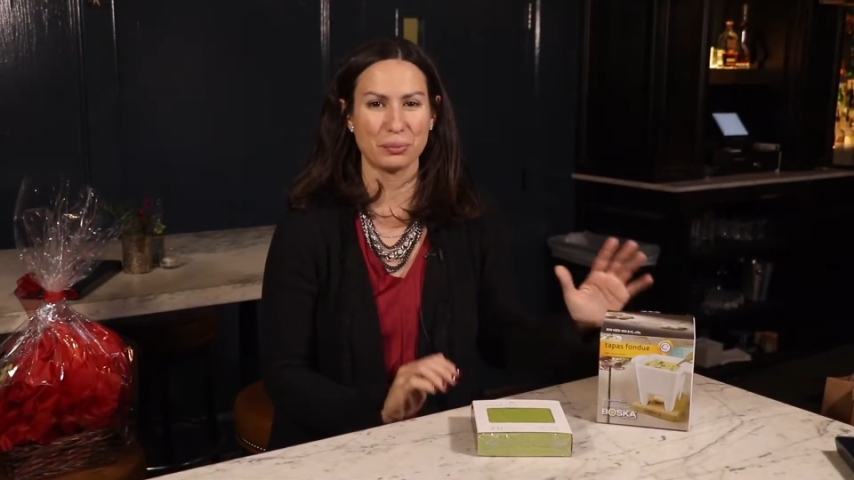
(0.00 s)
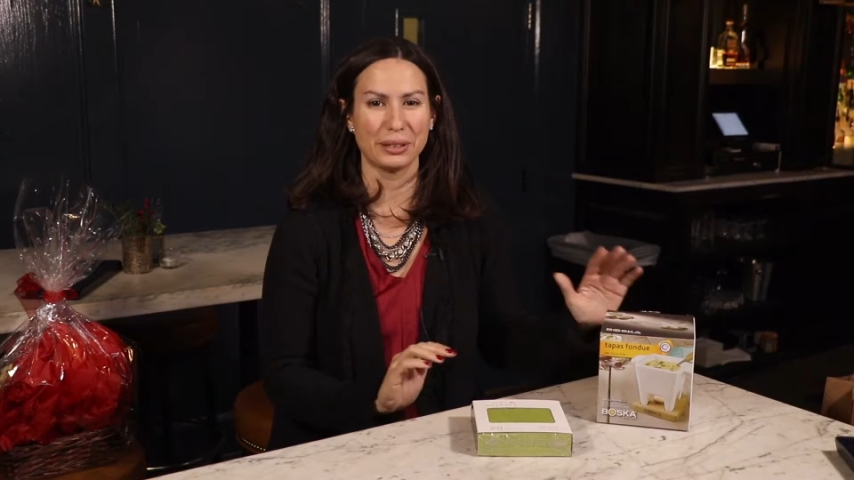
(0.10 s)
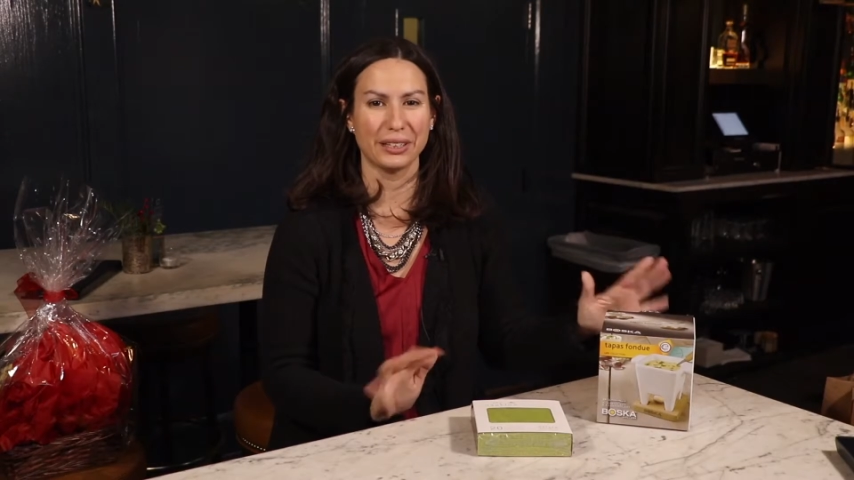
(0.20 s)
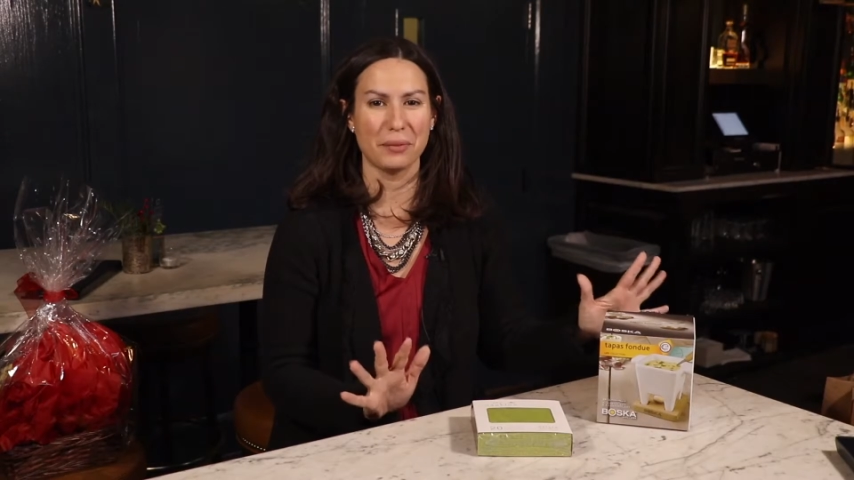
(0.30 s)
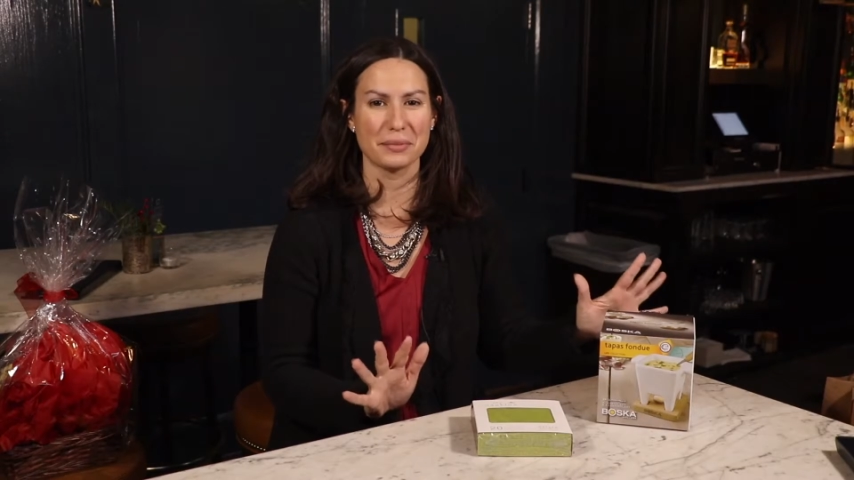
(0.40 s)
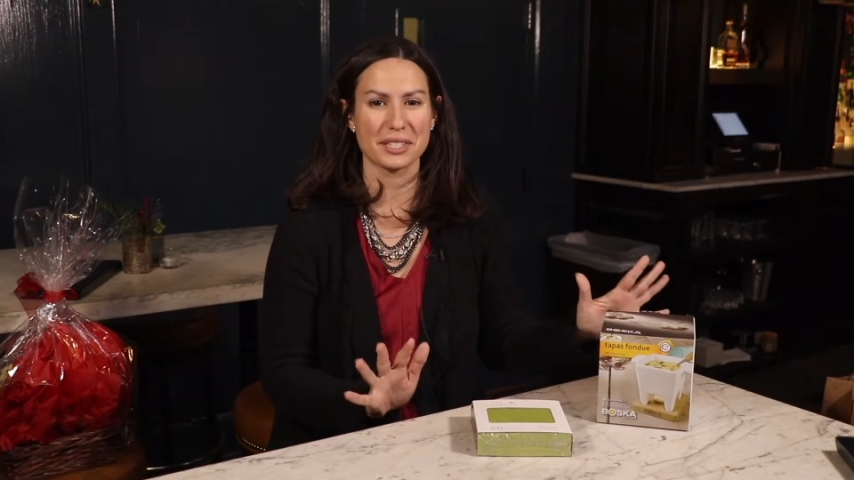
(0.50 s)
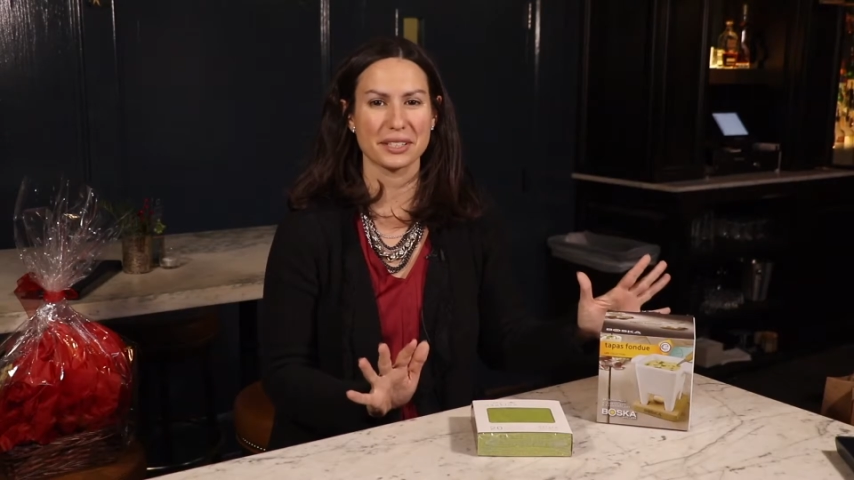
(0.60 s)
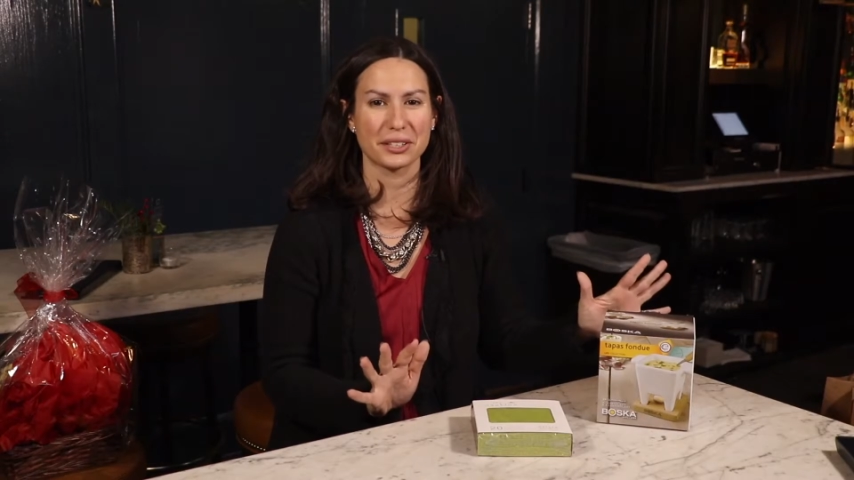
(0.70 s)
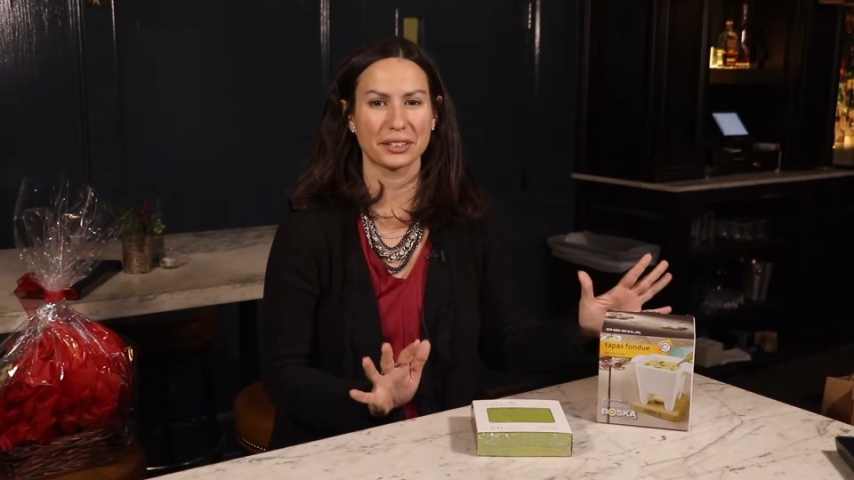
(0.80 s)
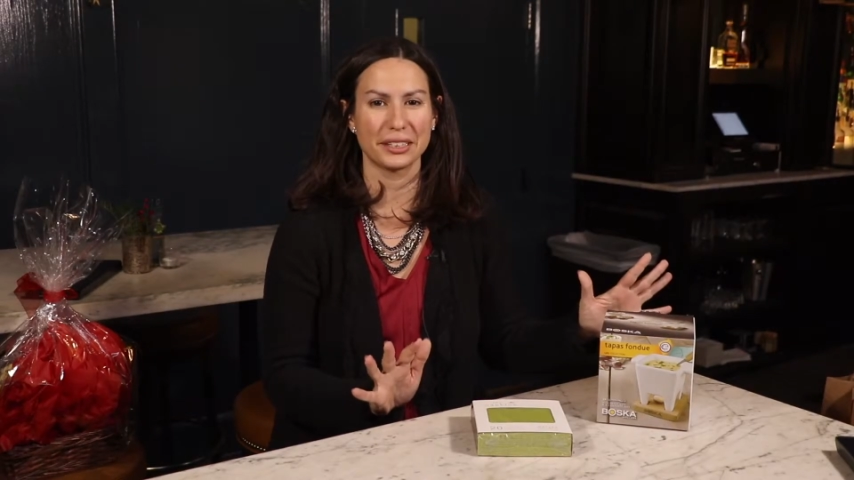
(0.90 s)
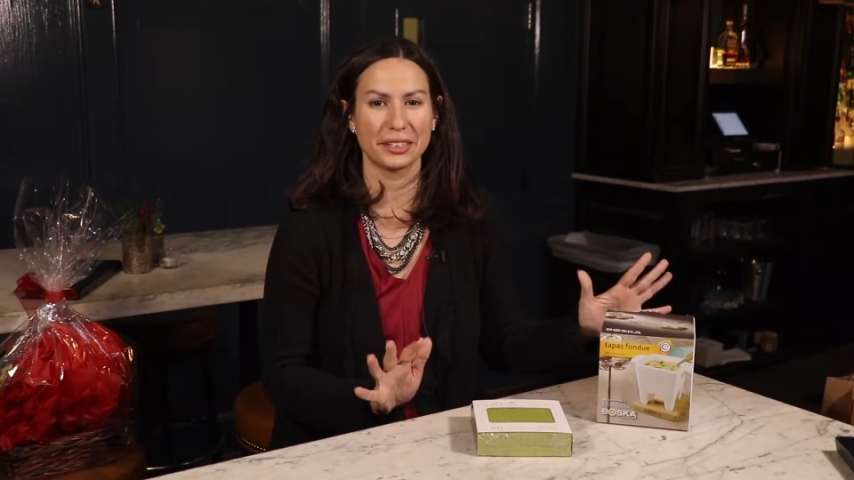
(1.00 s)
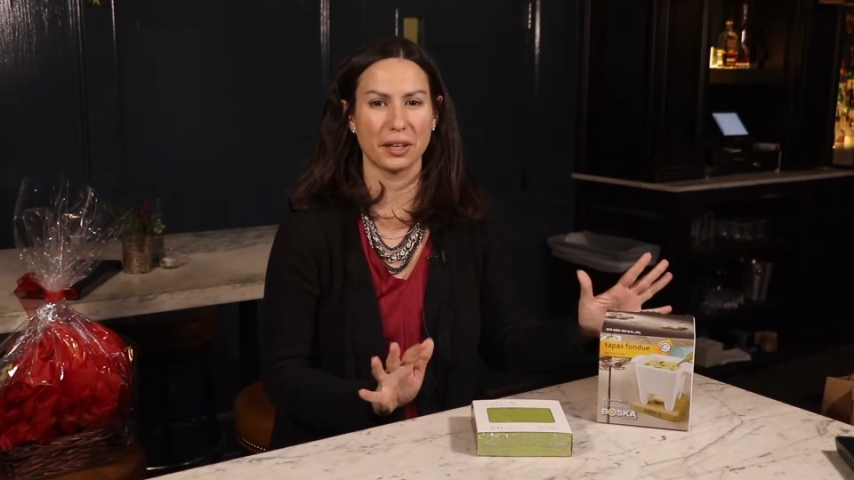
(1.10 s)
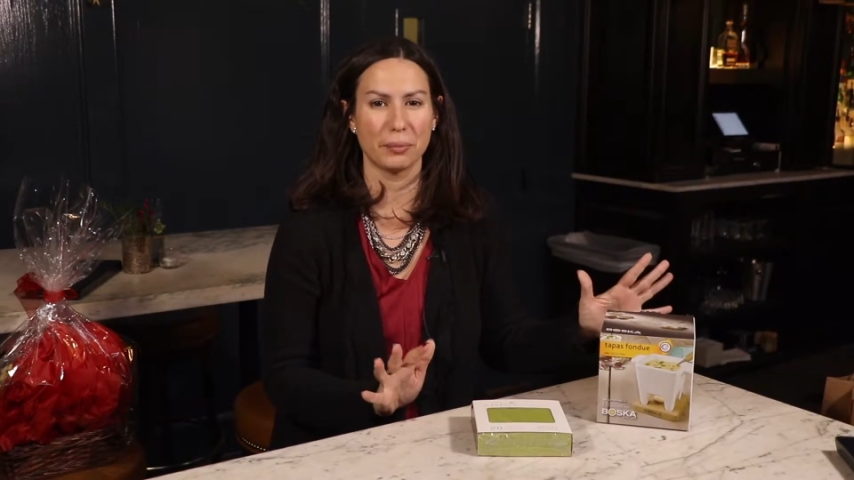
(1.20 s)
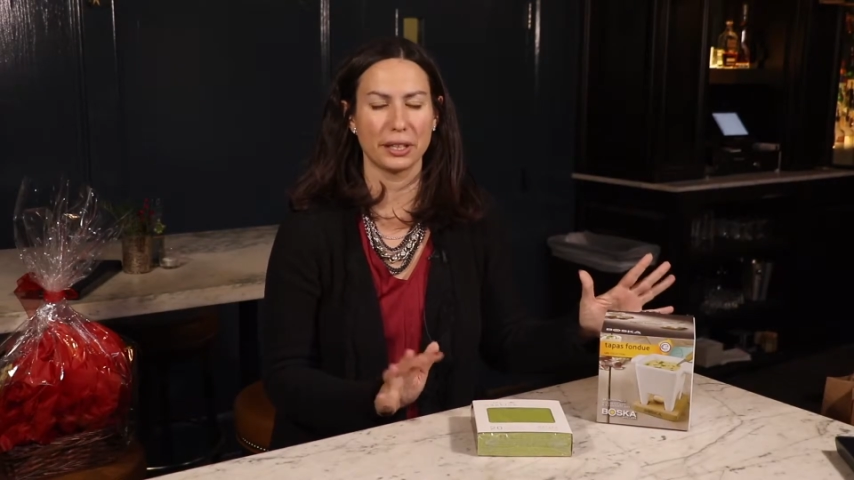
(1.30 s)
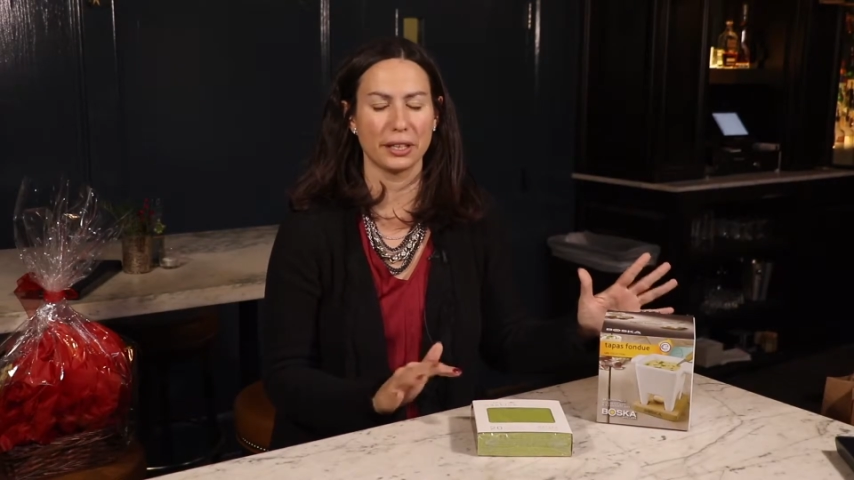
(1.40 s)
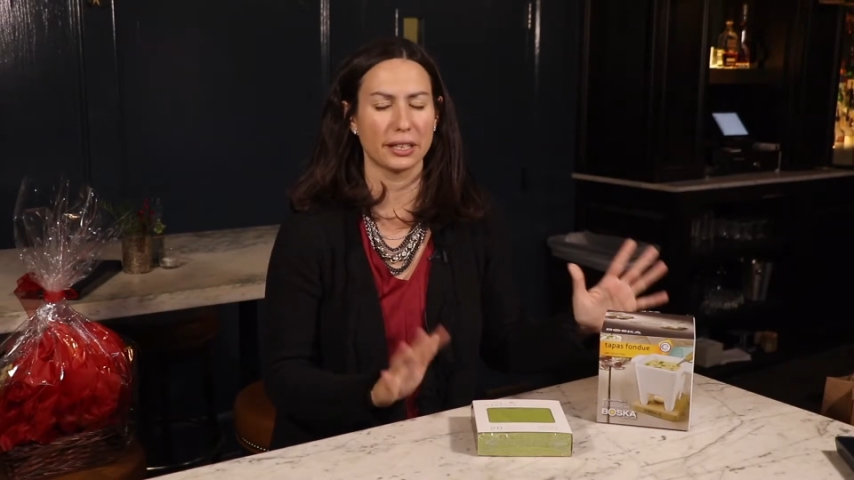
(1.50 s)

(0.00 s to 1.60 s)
Plum's Cooking Company.